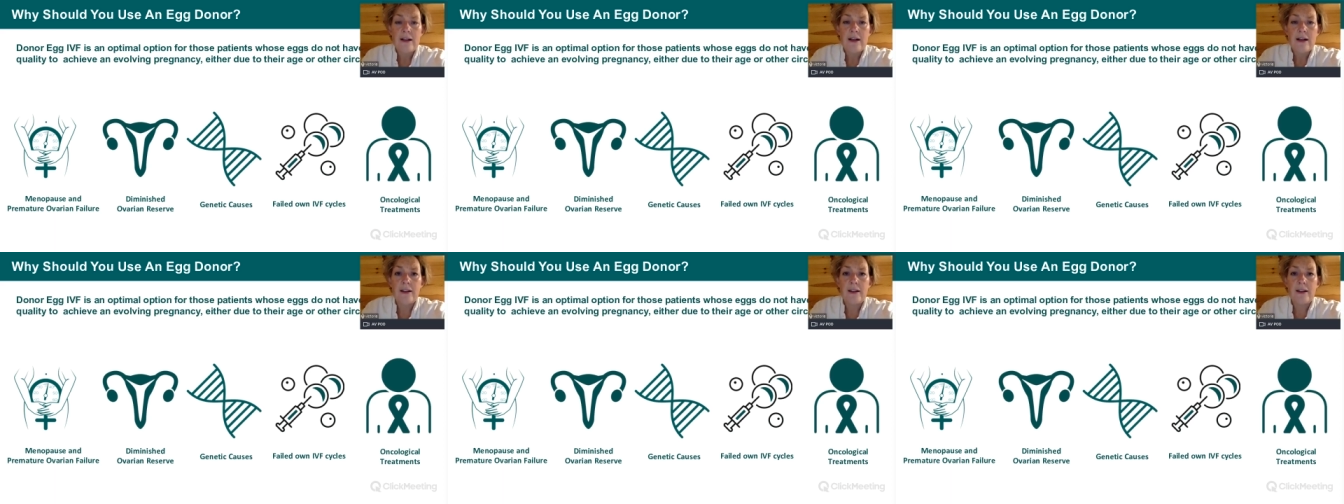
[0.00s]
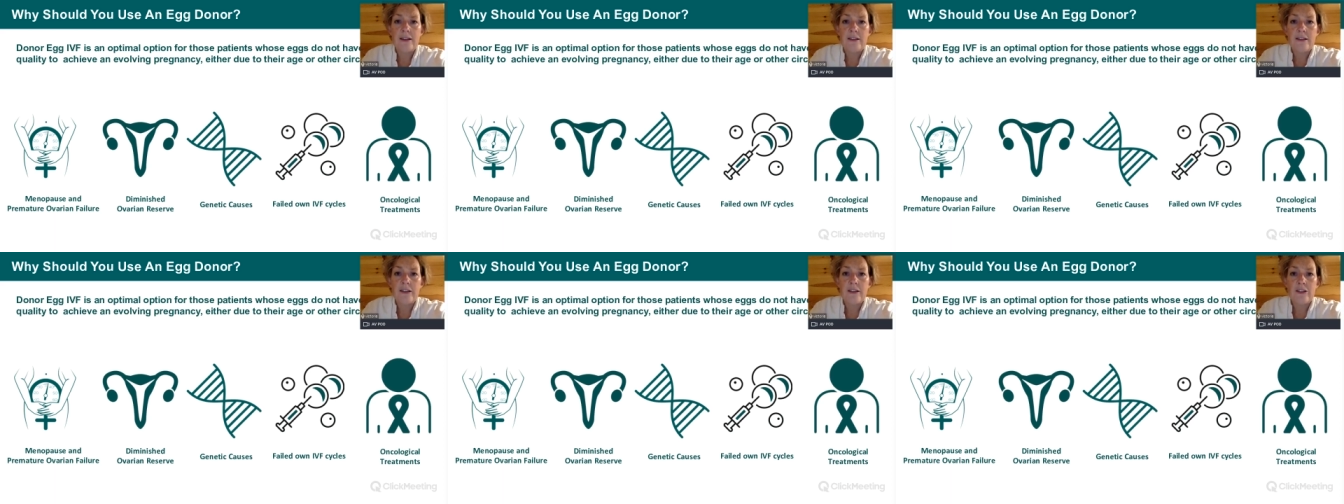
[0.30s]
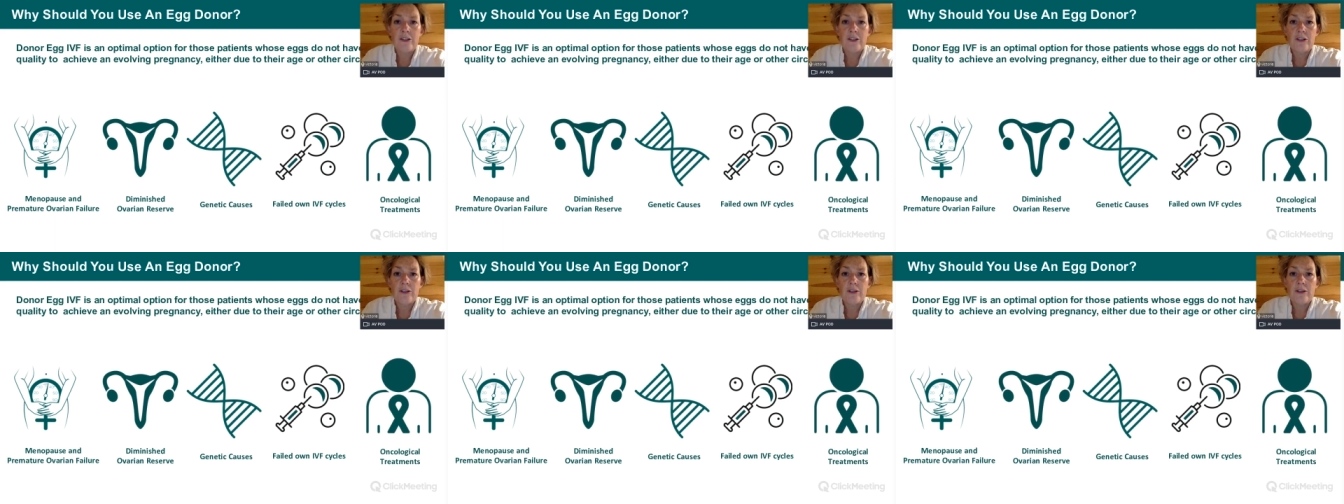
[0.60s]
a
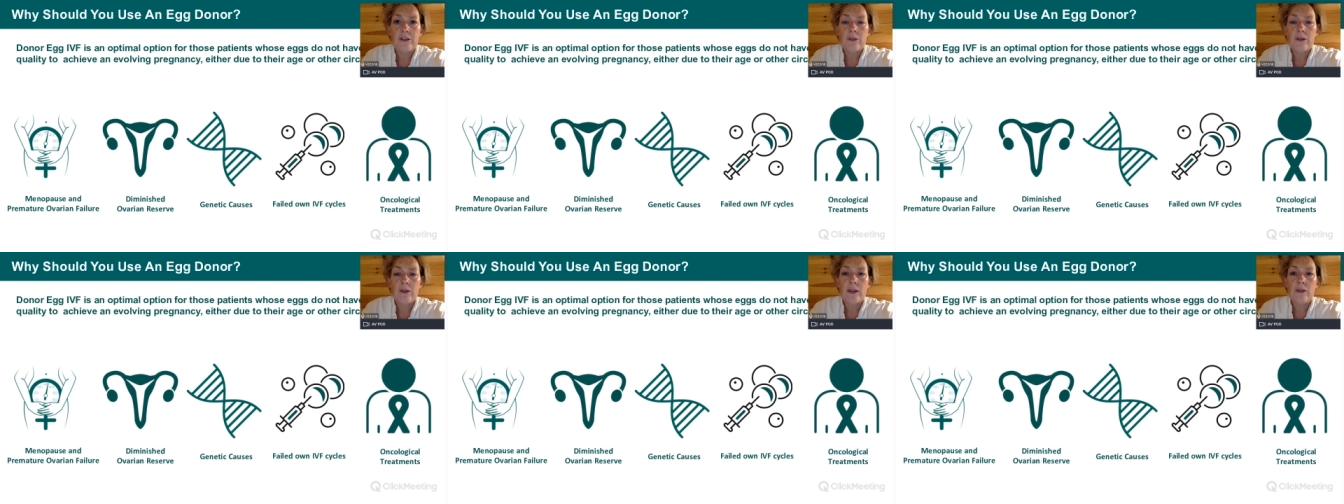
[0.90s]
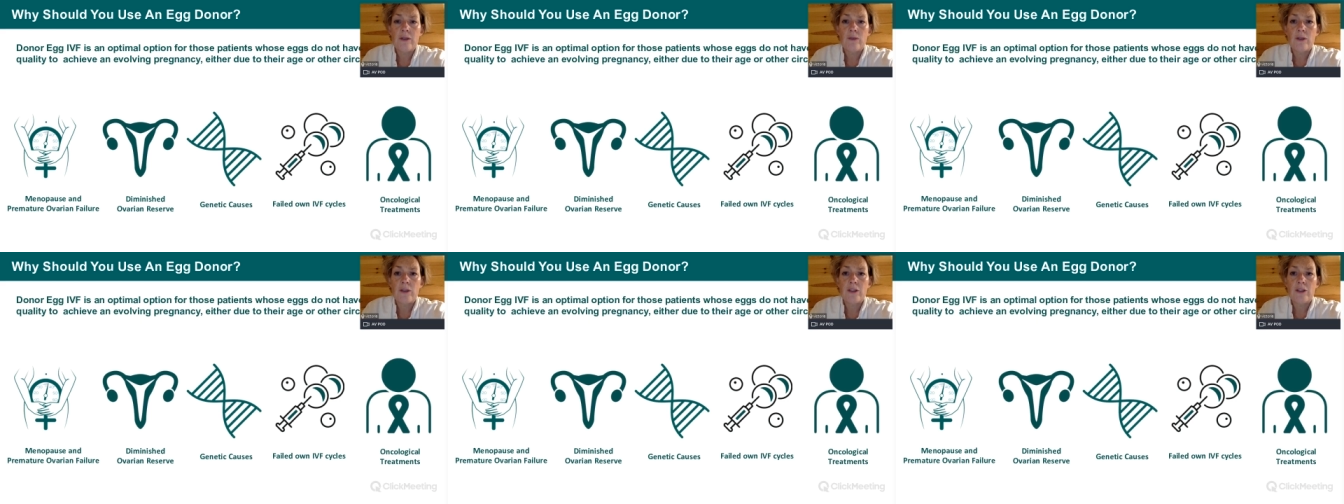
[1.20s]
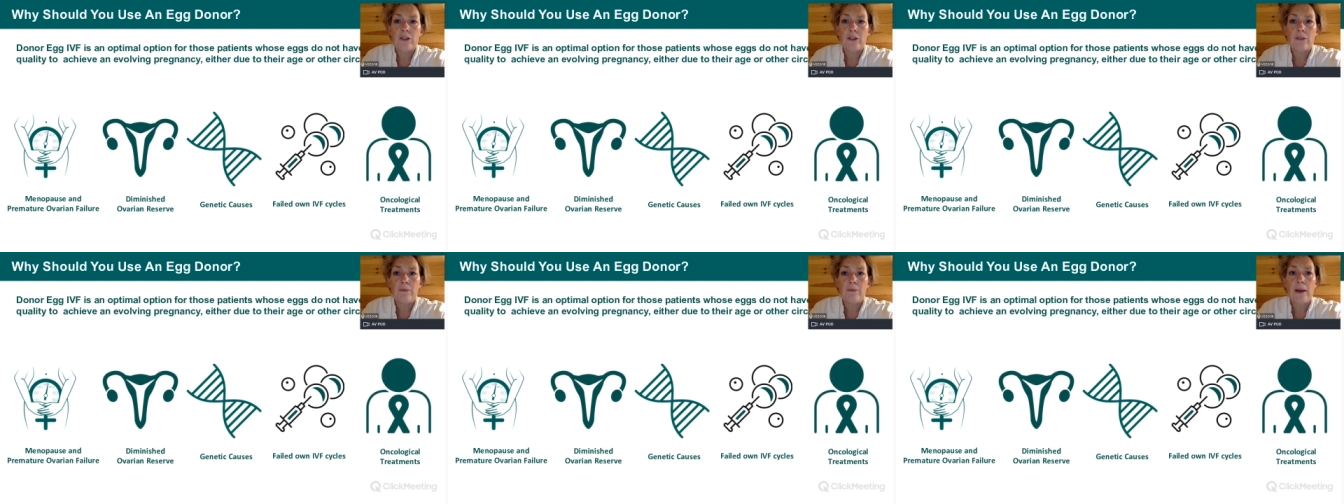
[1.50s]
condition in
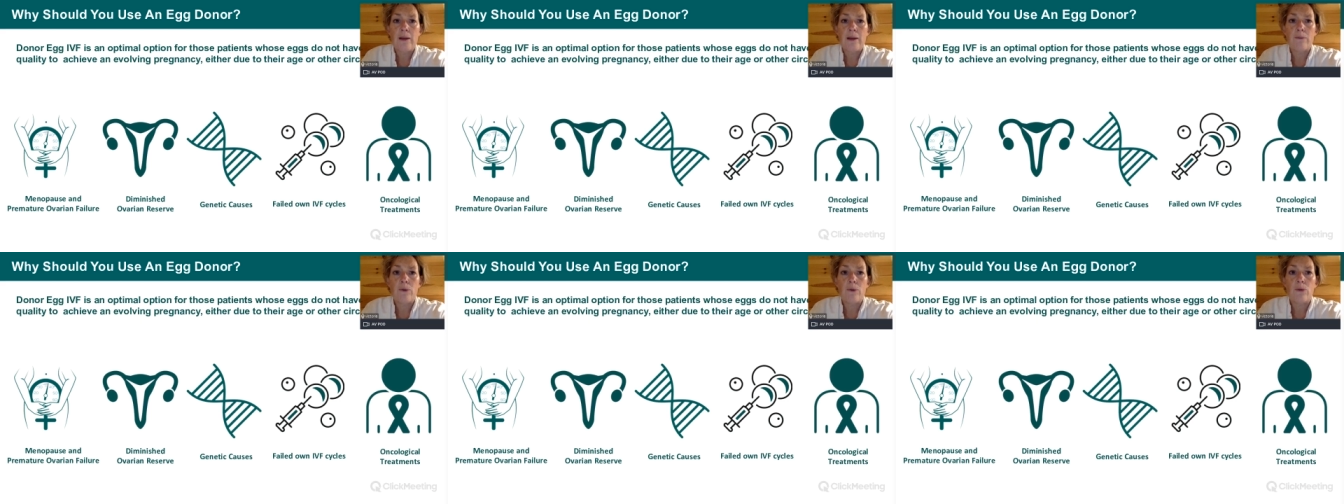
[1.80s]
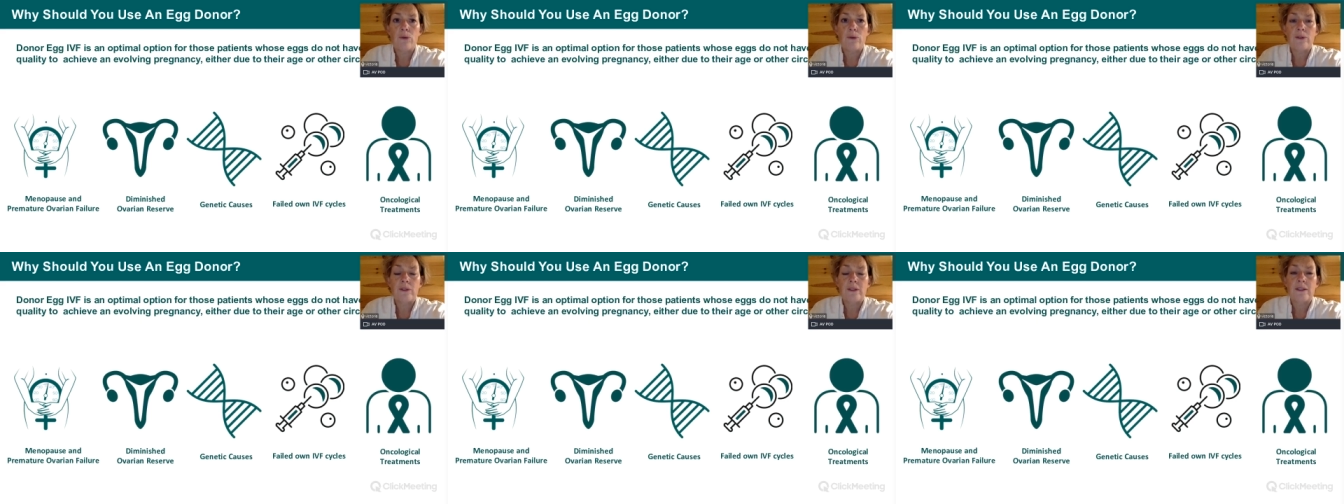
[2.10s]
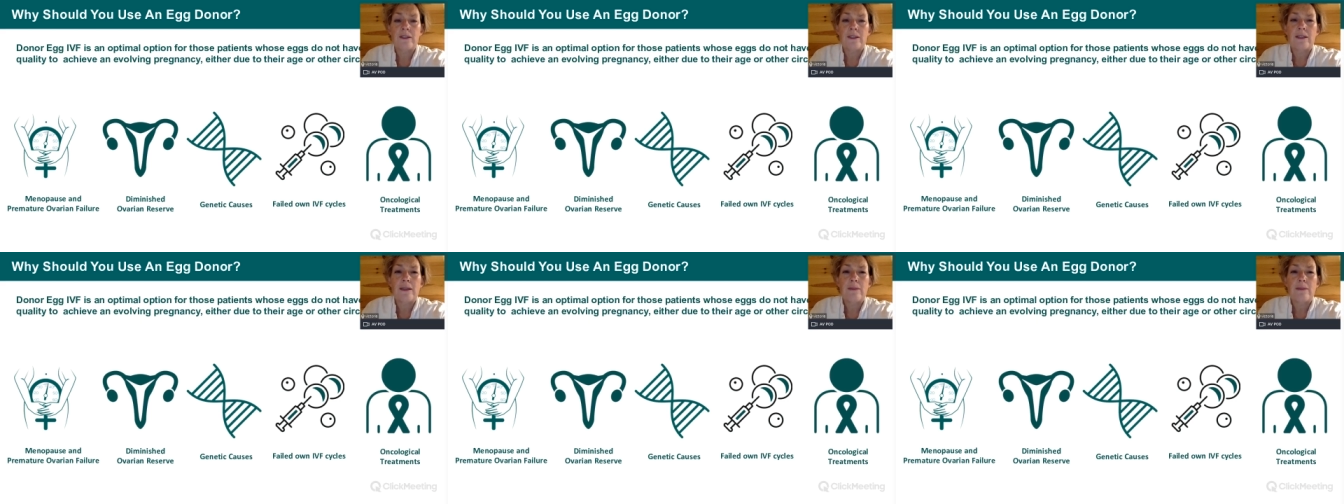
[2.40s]
which the menopause
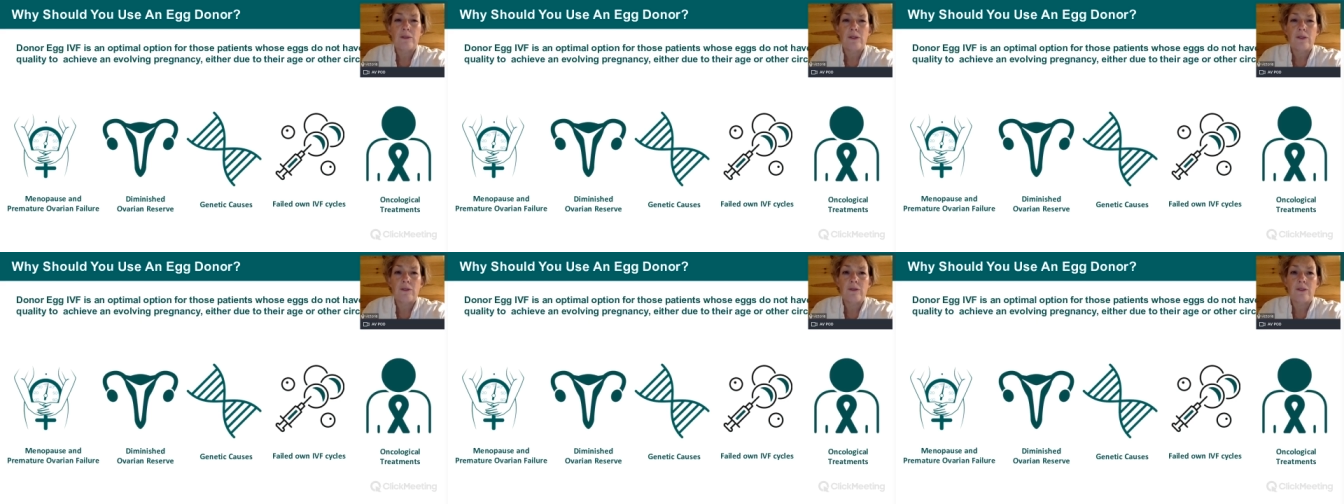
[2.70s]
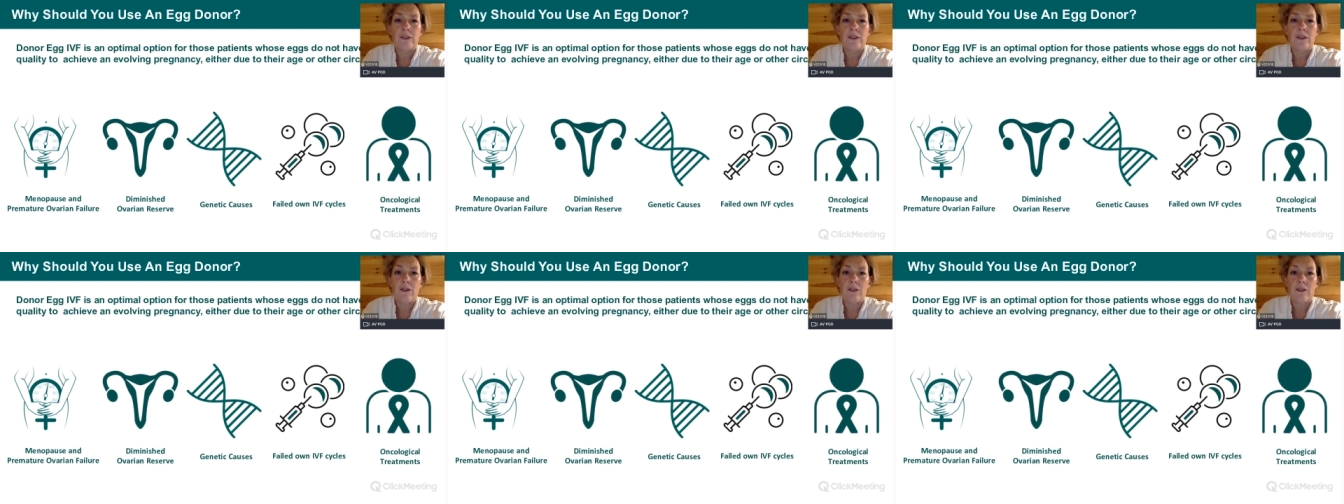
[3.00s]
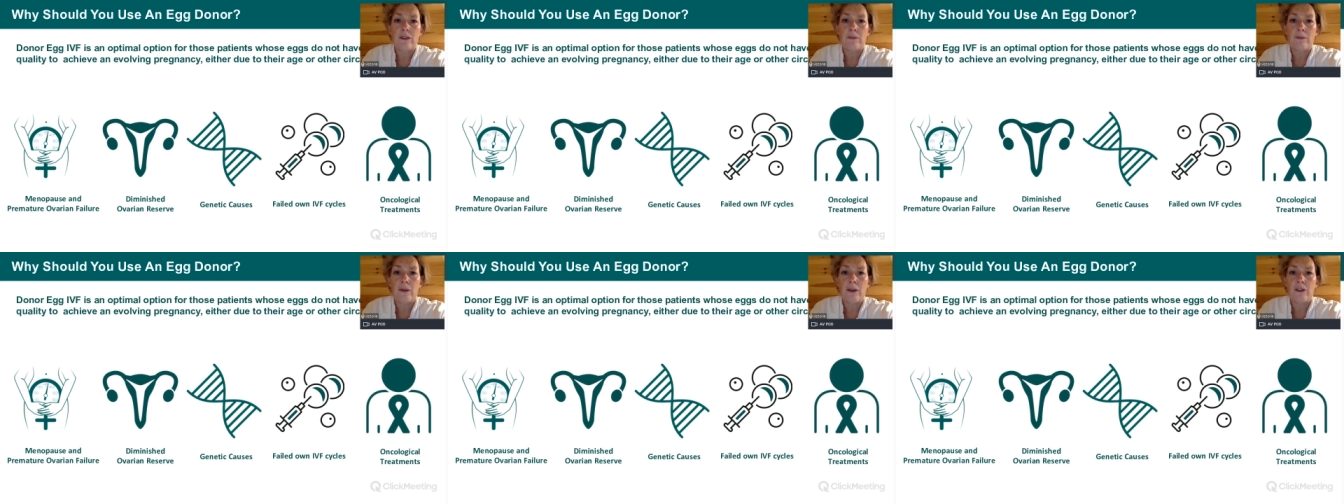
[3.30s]
seems to have
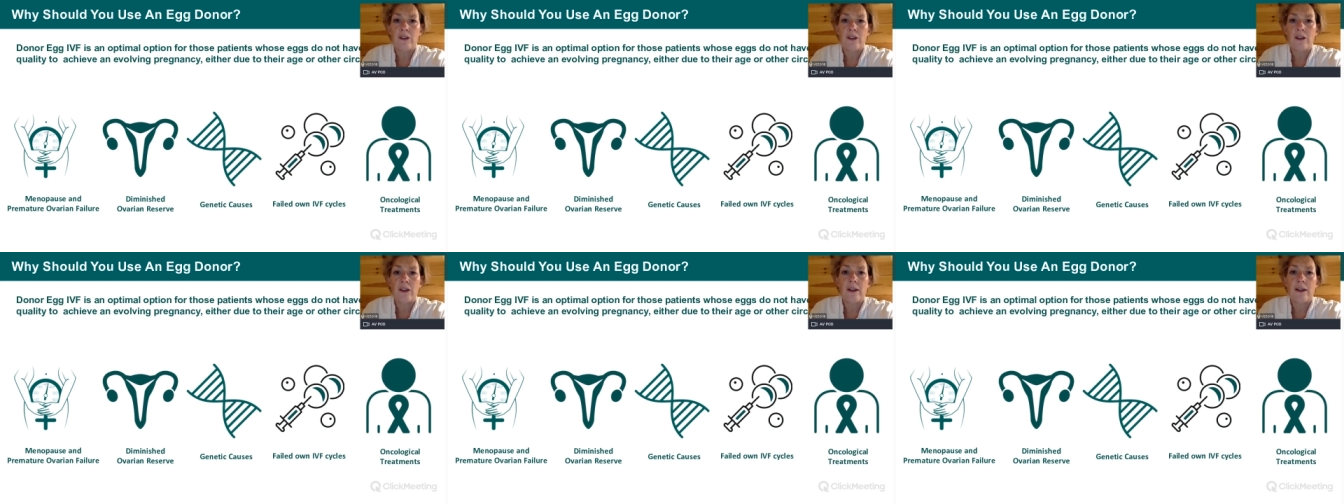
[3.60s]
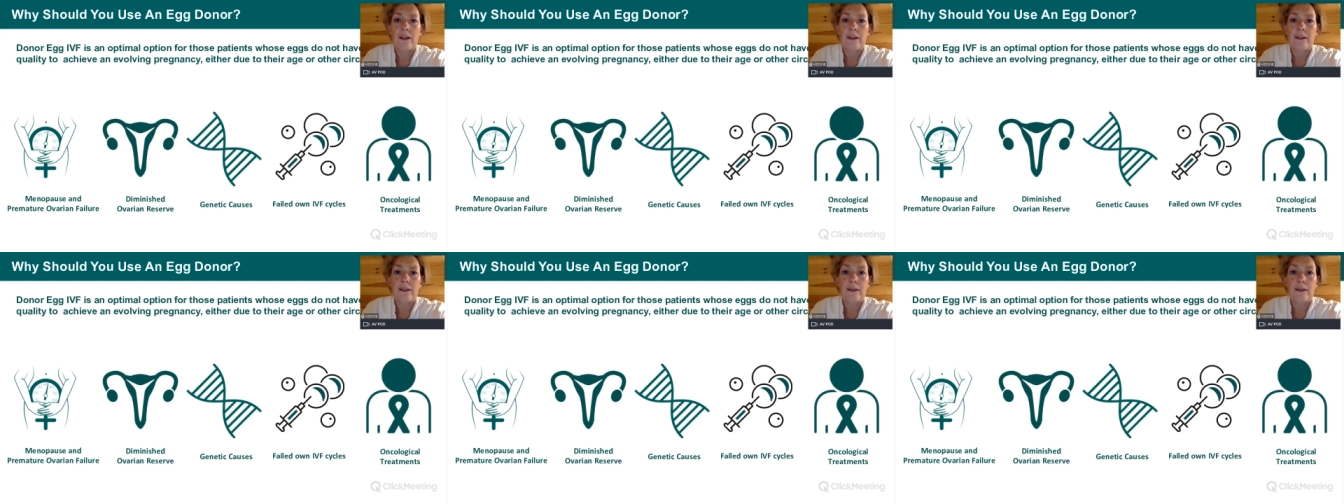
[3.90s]
started much earlier,